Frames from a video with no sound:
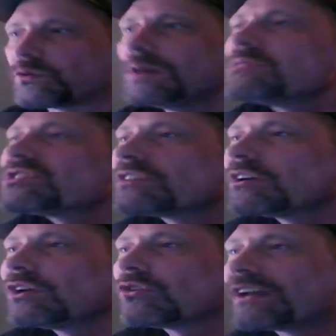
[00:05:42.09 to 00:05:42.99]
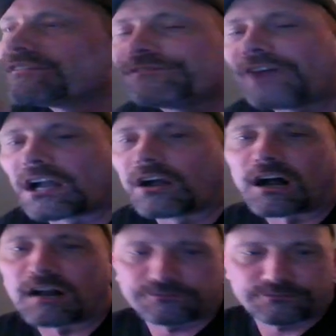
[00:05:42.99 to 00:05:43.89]
Rey Mysterio can fuck
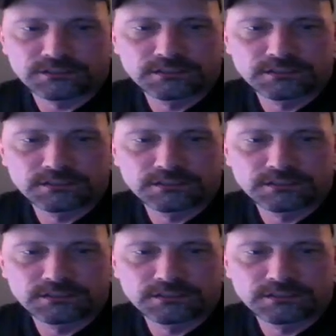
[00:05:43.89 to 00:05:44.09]
off.